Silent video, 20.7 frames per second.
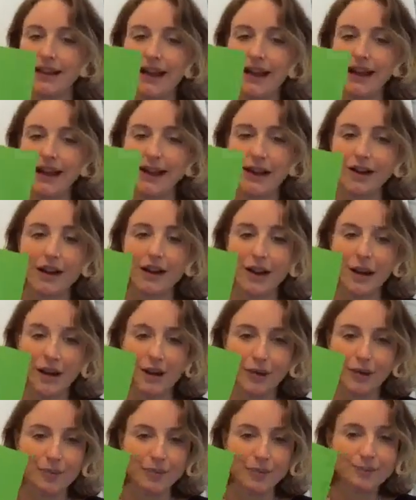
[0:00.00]
at
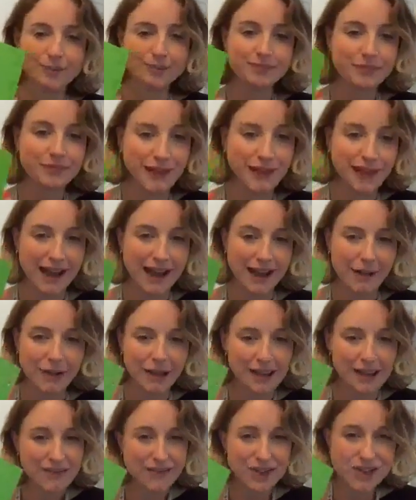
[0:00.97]
home.
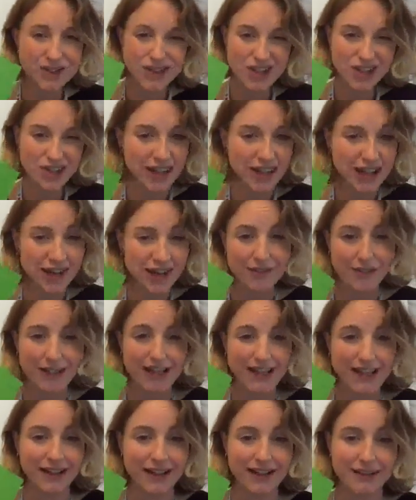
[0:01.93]
Now, if you don't have
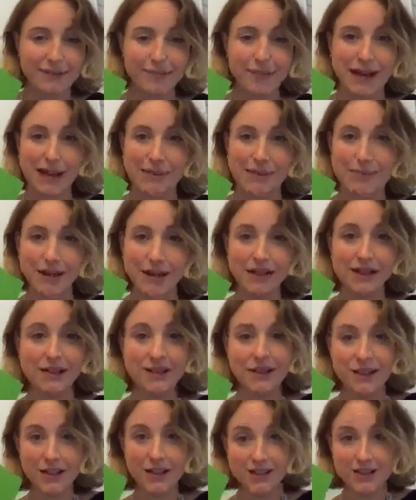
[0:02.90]
any coloured paper,
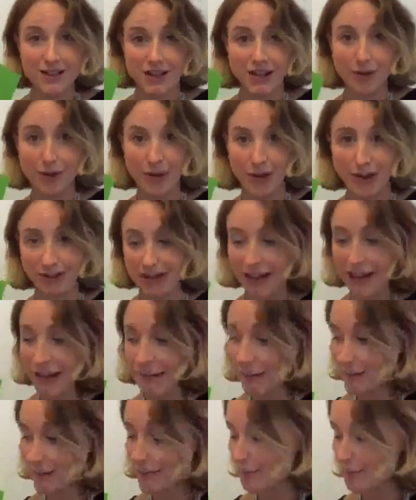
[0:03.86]
don't worry,